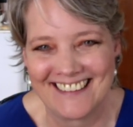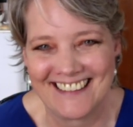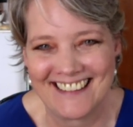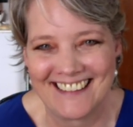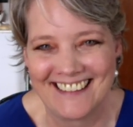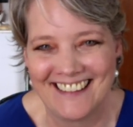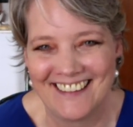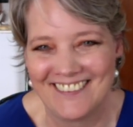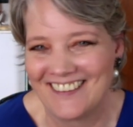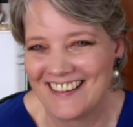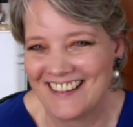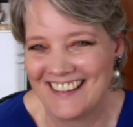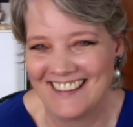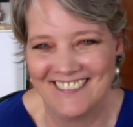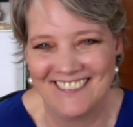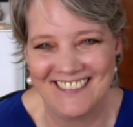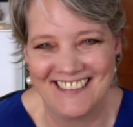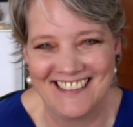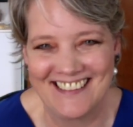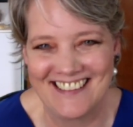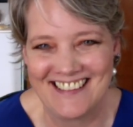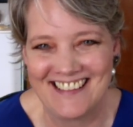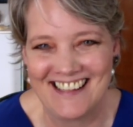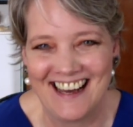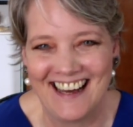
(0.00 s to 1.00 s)
How cute
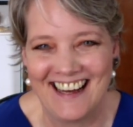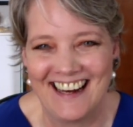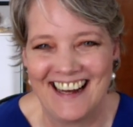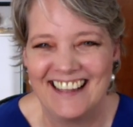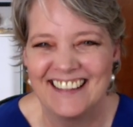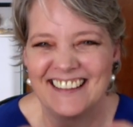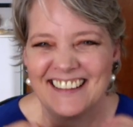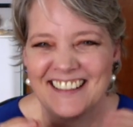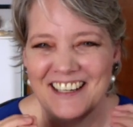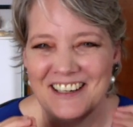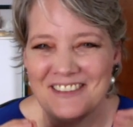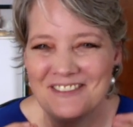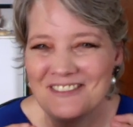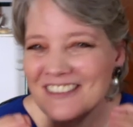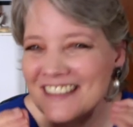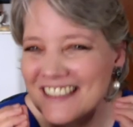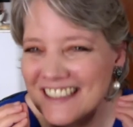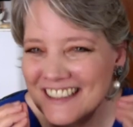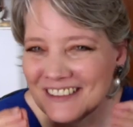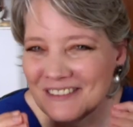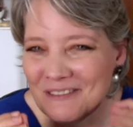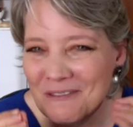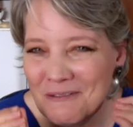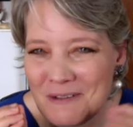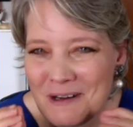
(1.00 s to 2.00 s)
is that? I love
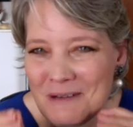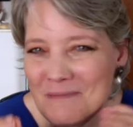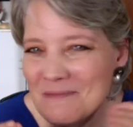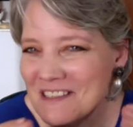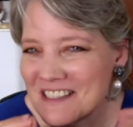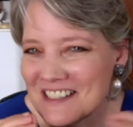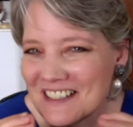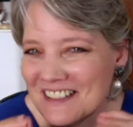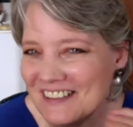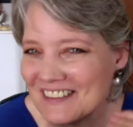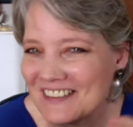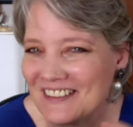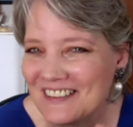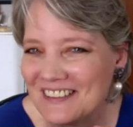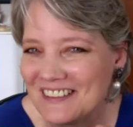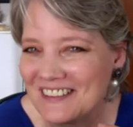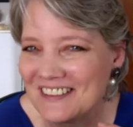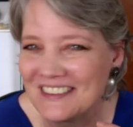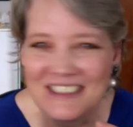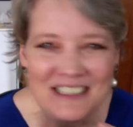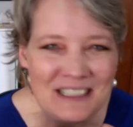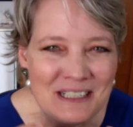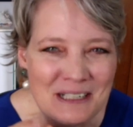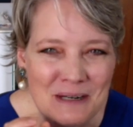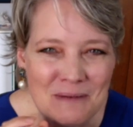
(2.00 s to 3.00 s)
little whimsical,